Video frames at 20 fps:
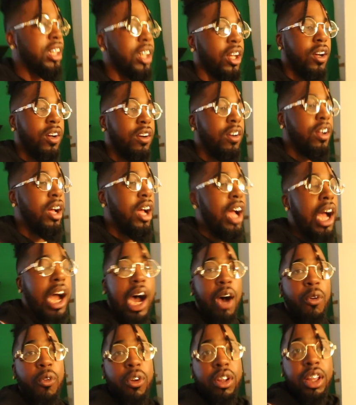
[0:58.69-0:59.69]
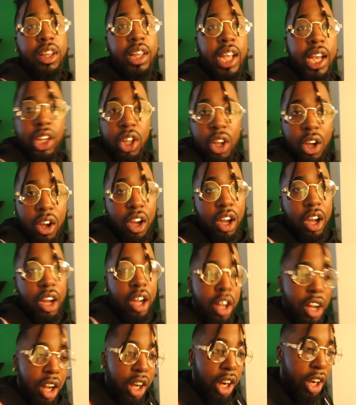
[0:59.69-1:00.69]
So I want to take y'all
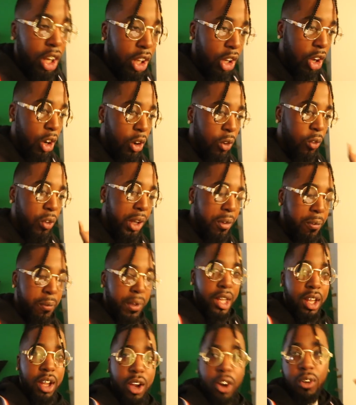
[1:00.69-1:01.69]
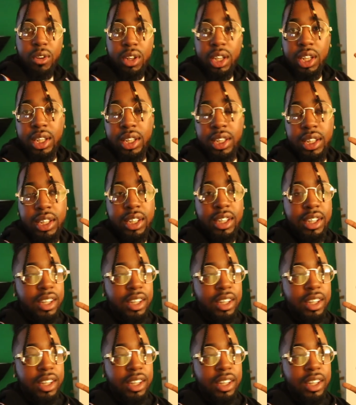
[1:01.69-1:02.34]
along with me on this,